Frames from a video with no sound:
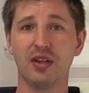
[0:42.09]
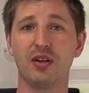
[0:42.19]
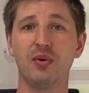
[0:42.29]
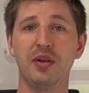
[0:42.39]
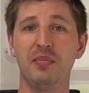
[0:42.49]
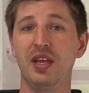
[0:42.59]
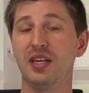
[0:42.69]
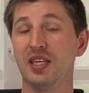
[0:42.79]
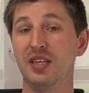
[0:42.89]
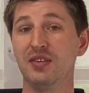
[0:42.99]

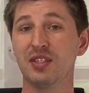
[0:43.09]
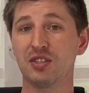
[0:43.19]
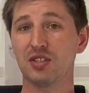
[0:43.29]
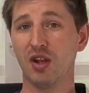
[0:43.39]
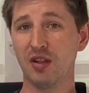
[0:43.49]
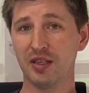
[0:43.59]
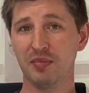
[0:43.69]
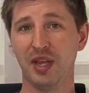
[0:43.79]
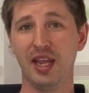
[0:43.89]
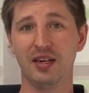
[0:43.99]
equipment, even installing
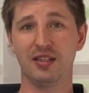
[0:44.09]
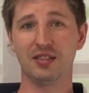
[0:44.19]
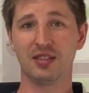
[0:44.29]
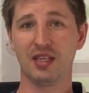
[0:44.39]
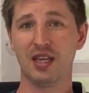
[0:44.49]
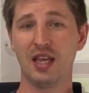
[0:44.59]
panels.